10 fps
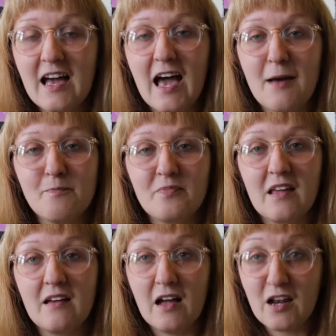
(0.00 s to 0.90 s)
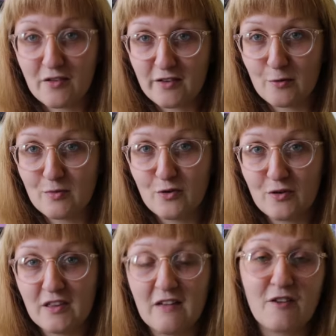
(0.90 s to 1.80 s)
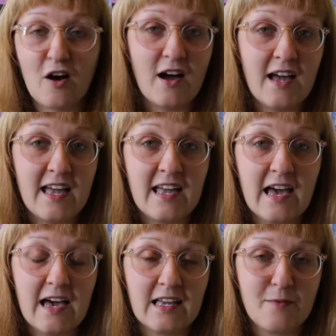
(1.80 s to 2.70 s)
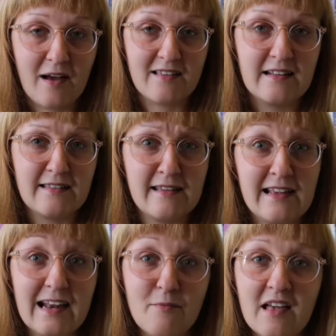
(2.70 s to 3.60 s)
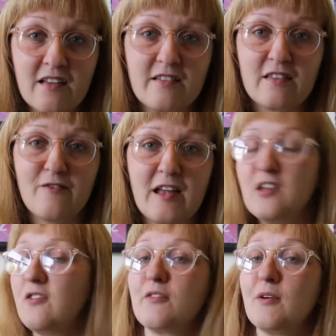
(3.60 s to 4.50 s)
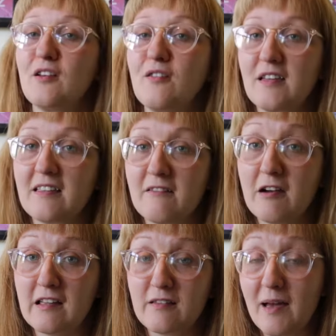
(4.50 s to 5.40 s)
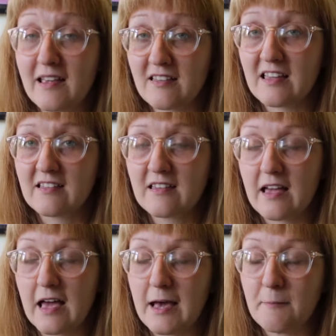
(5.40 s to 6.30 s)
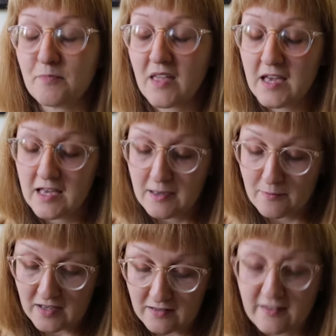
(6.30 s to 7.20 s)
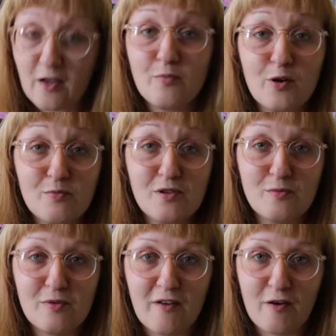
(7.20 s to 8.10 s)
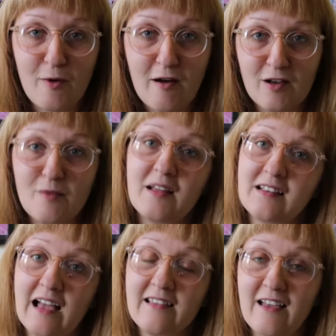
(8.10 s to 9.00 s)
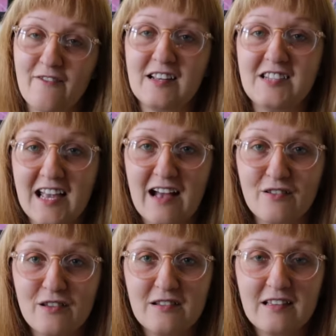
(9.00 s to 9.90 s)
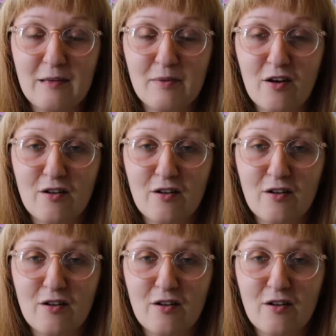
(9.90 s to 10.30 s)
I know Sew Up North have got a capacity limit because of the venue, so I don't think there are any spaces, but Sewbrum, you'll be very welcome, and definitely check out, keep an eye